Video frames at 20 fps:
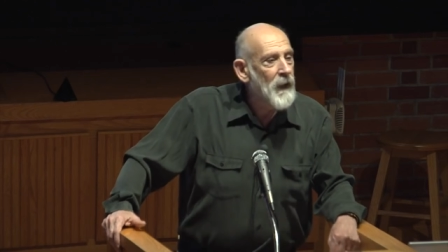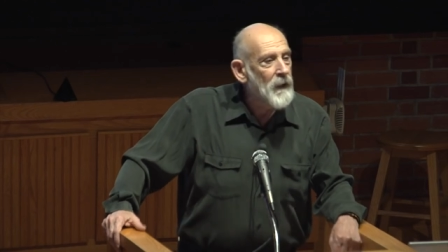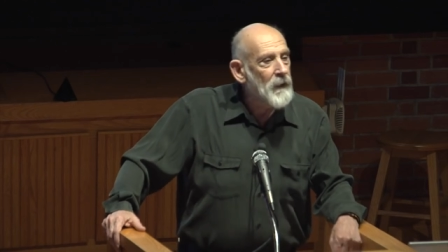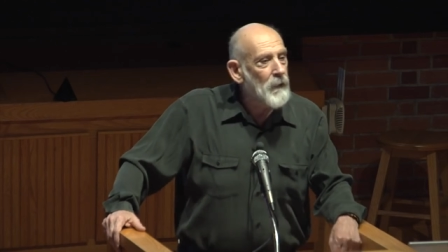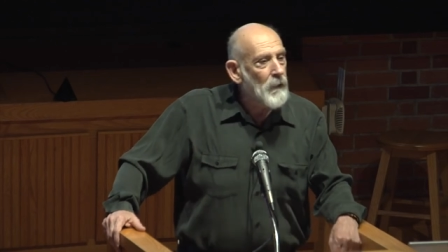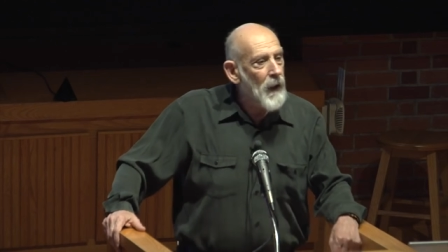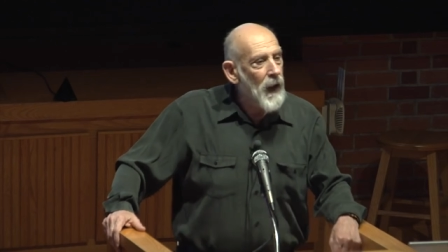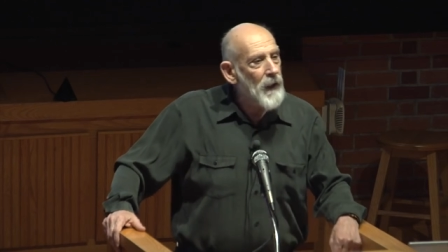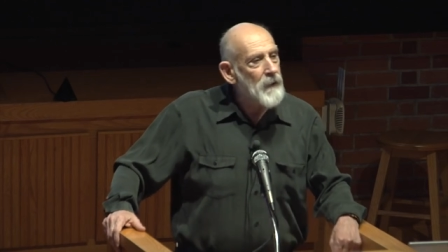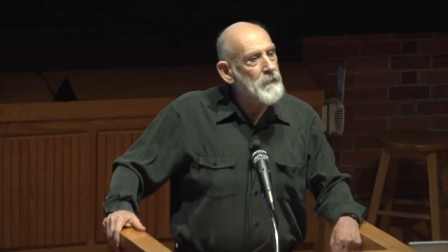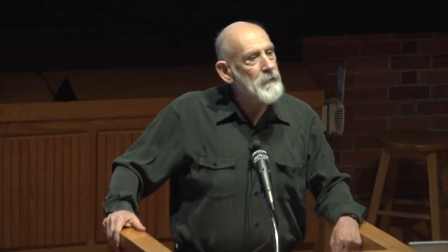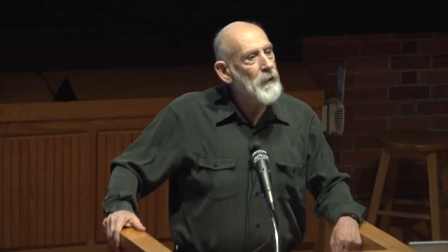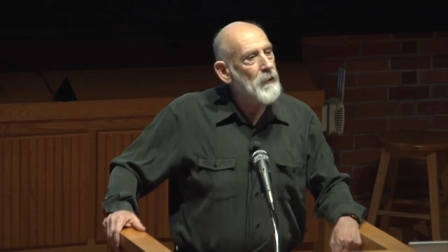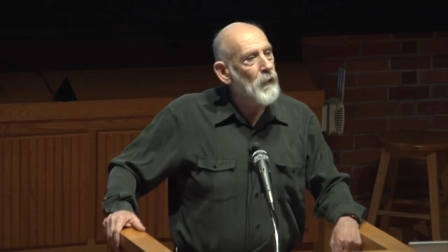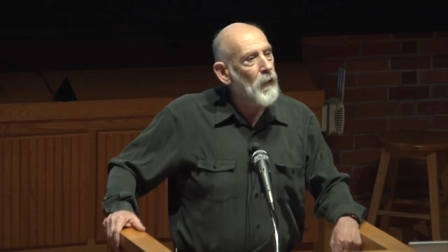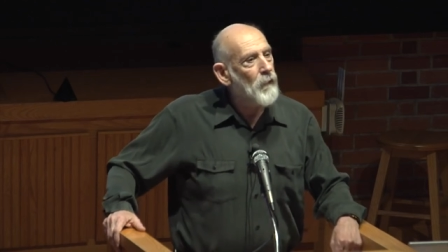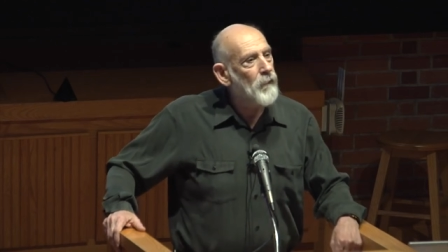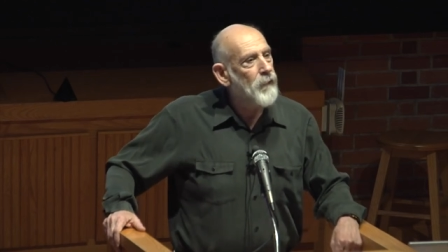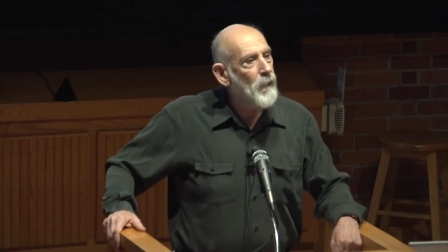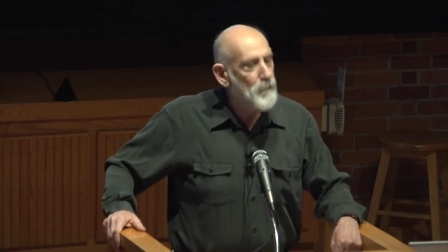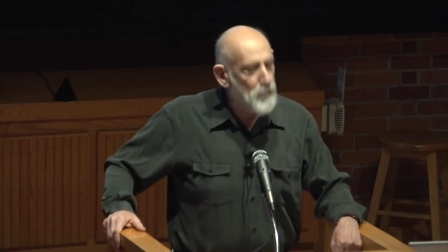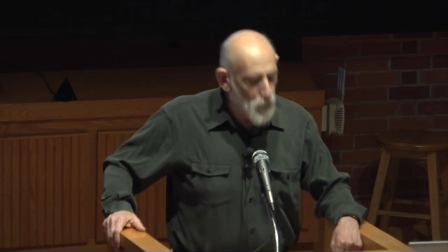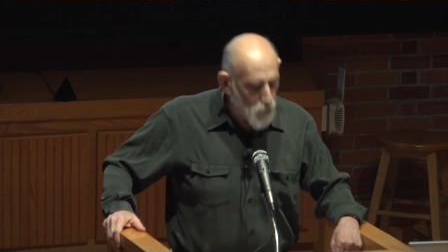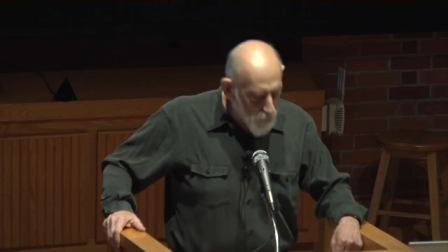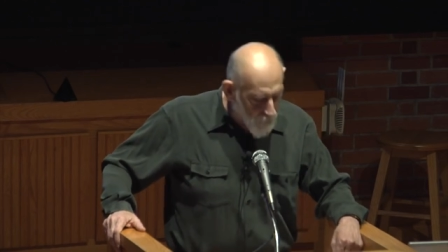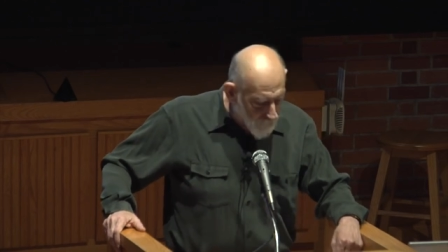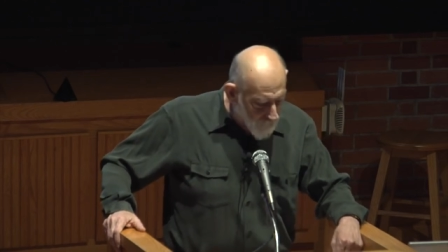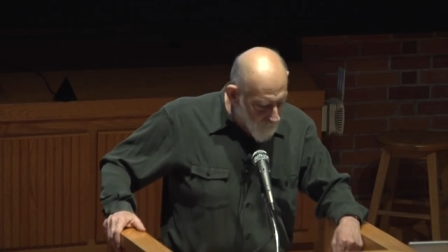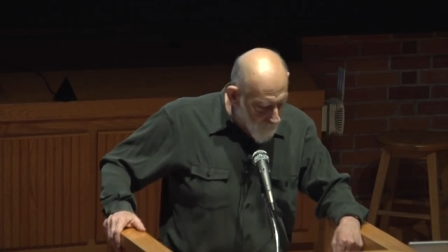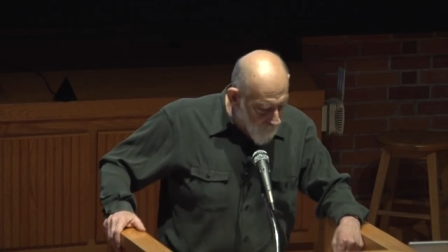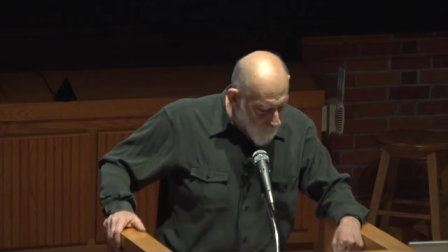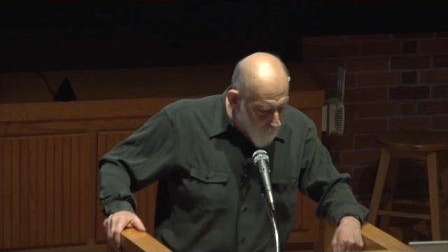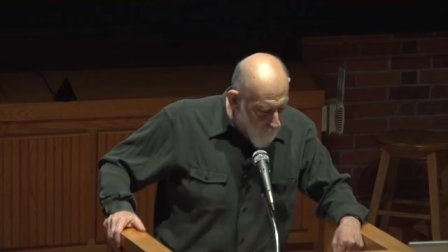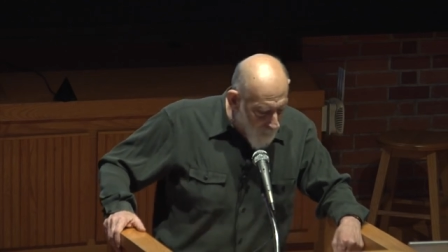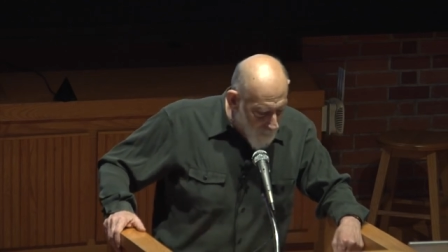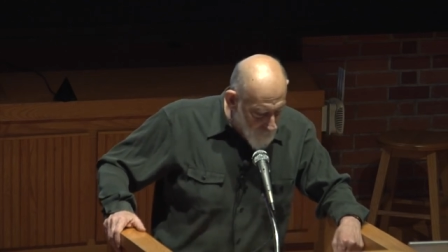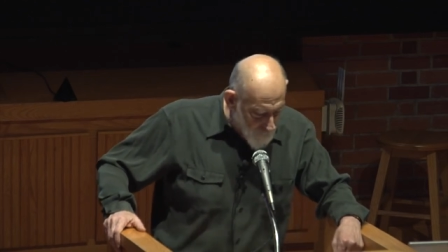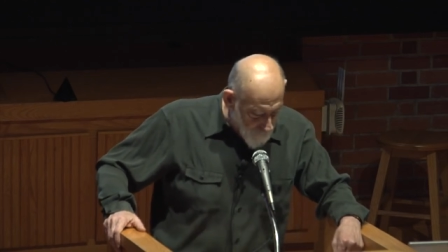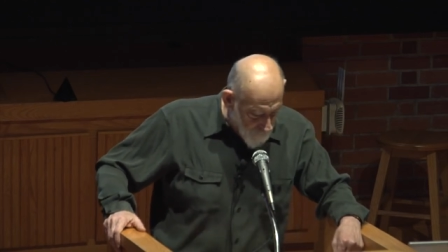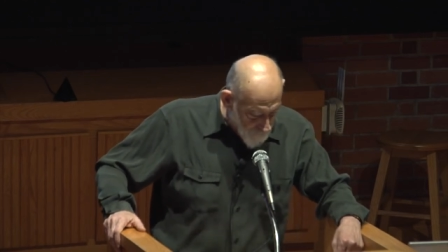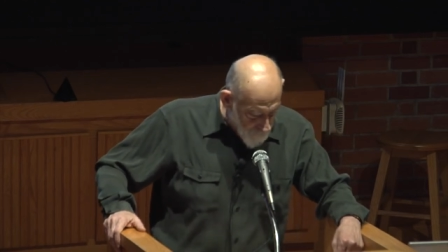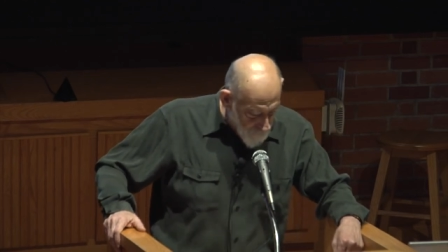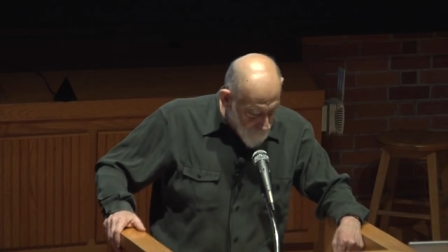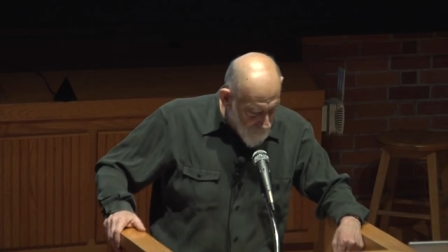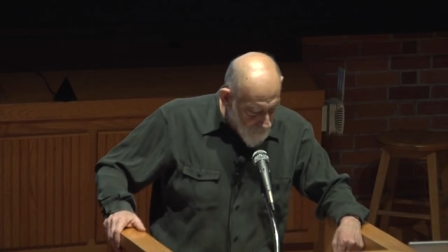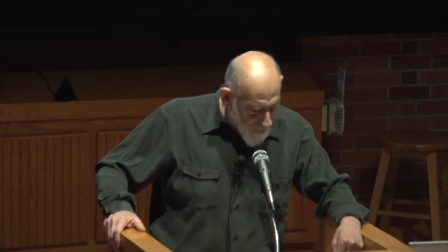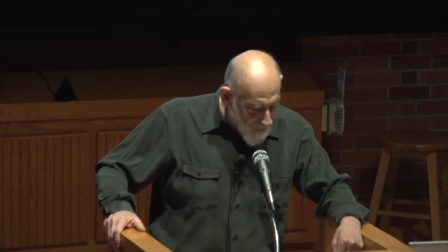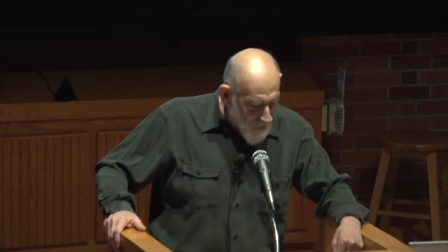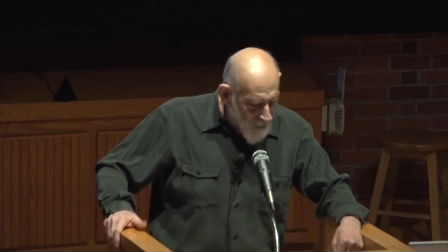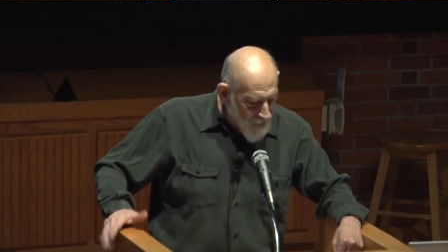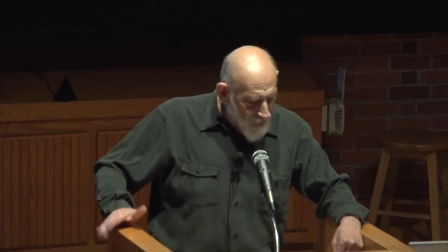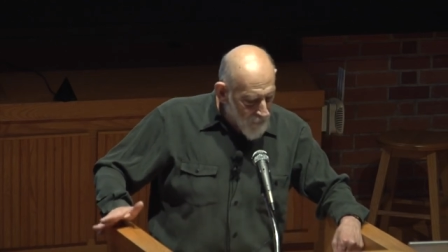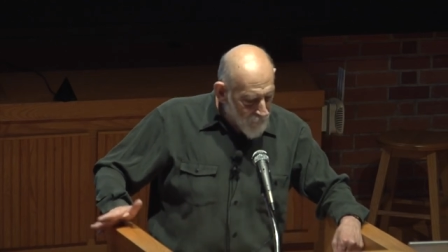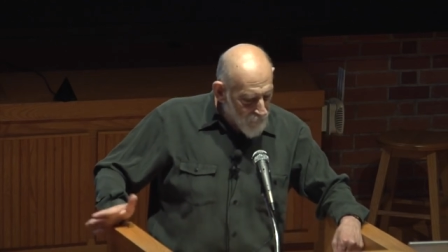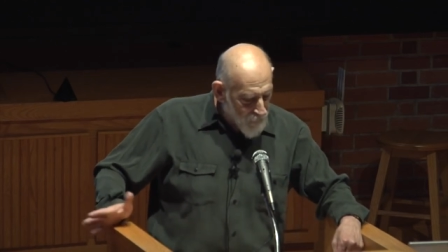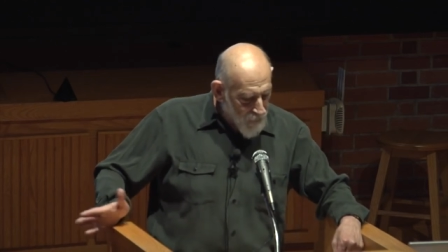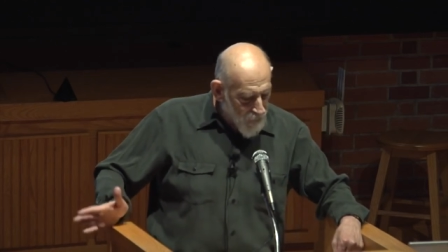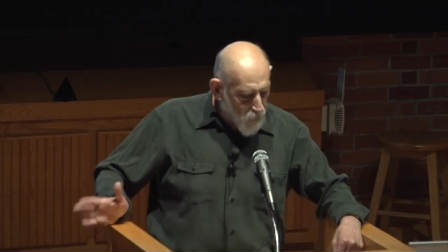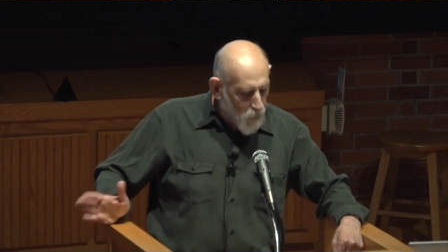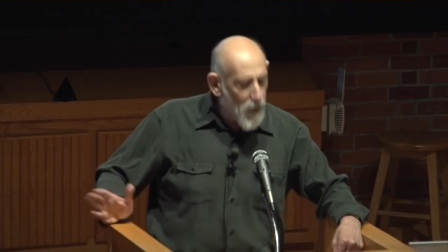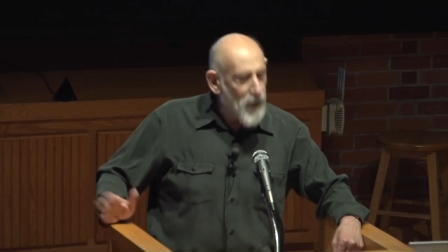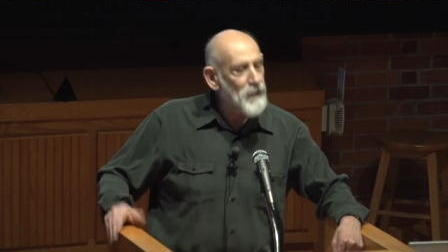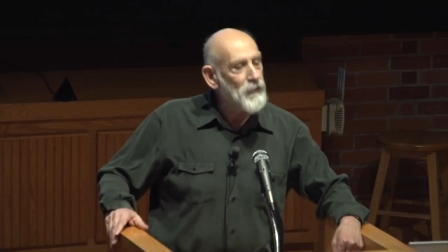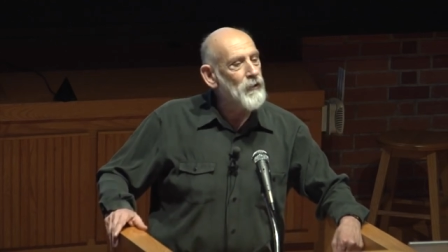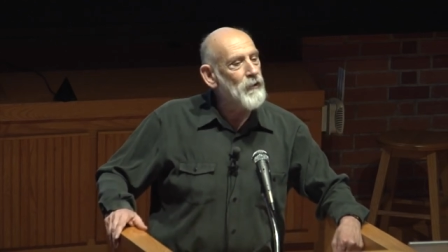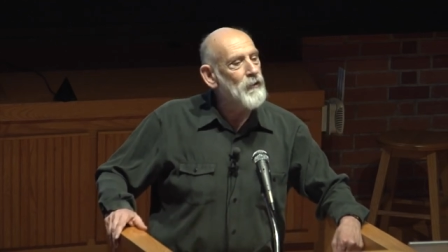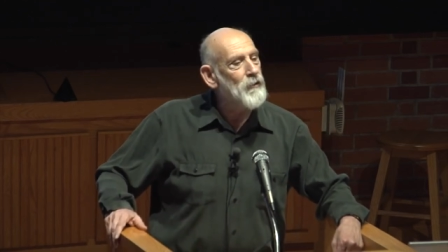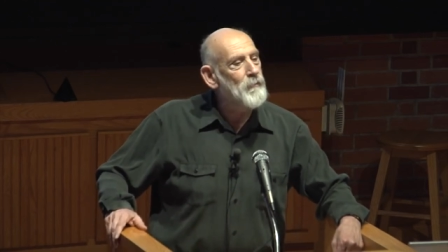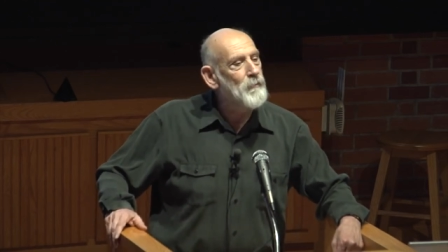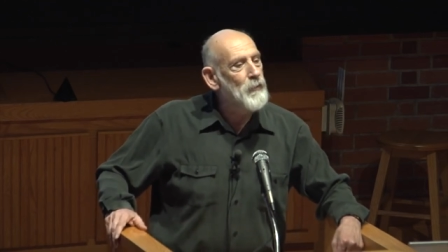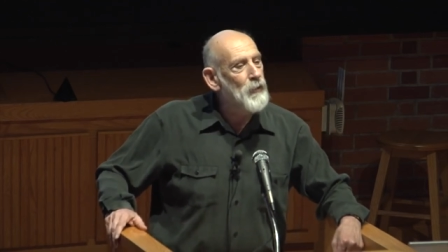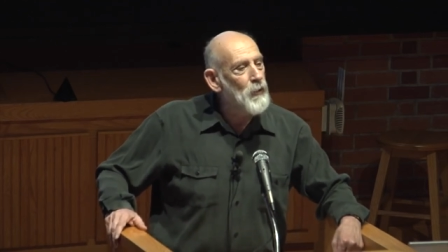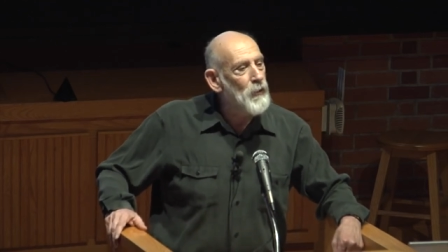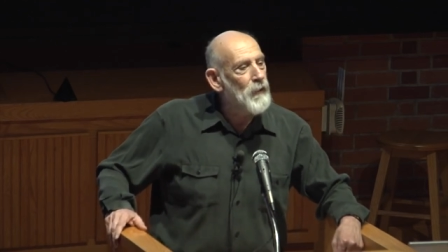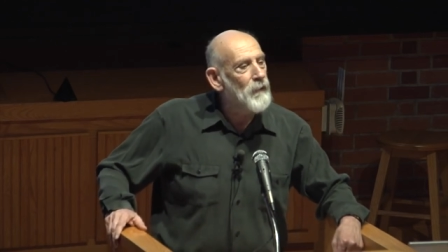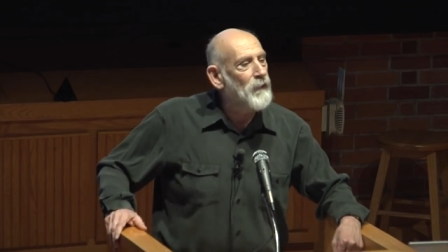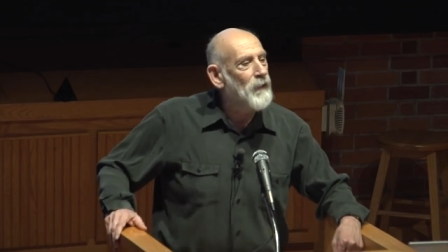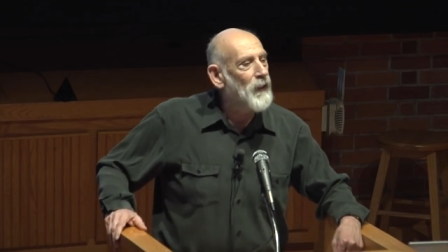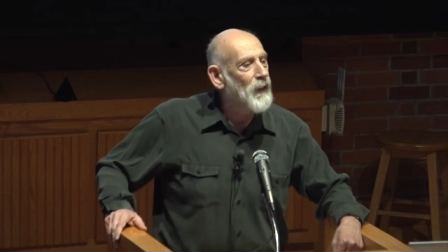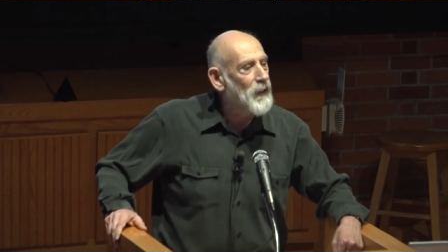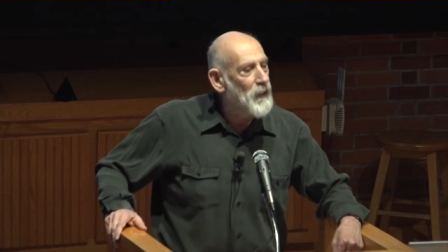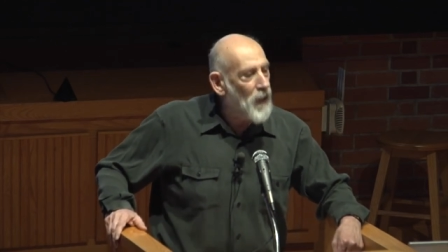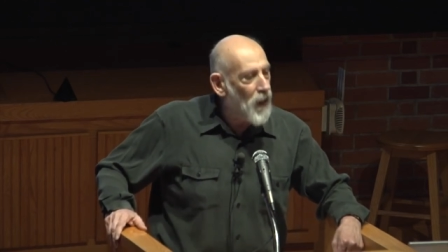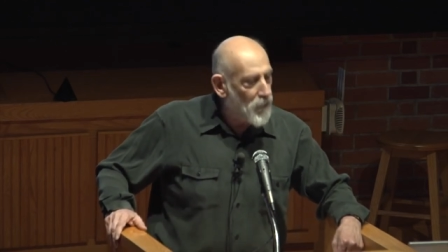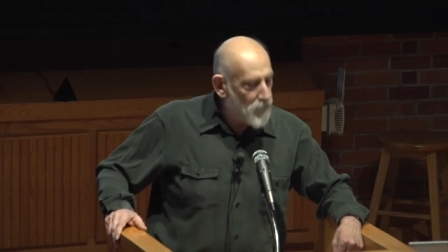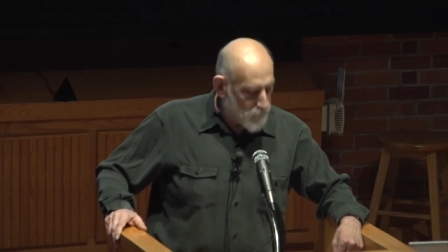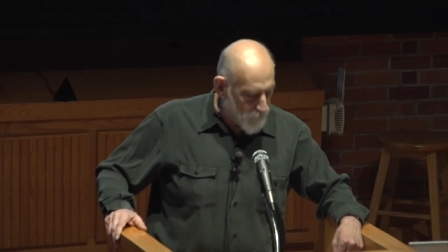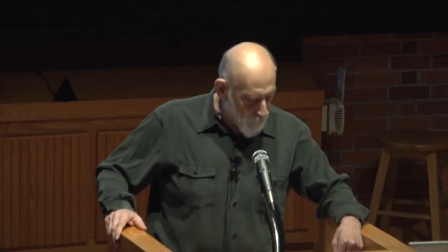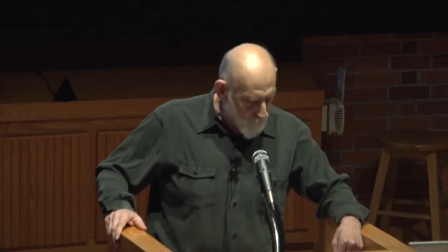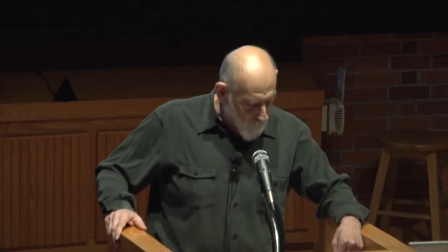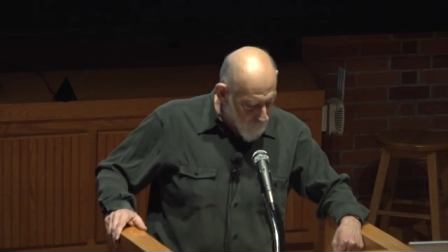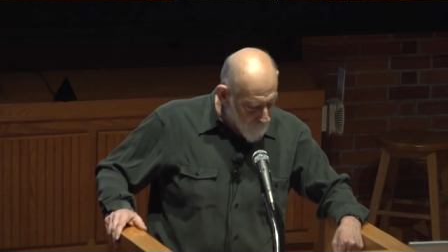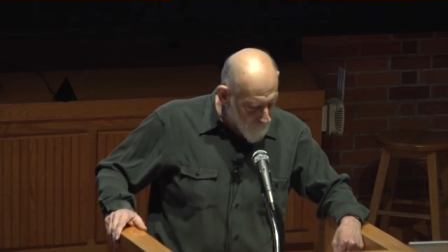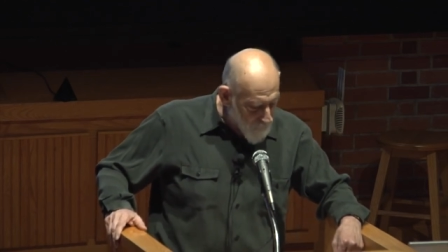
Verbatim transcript: Dirac said, look for beautiful equations. If an equation is beautiful enough, it will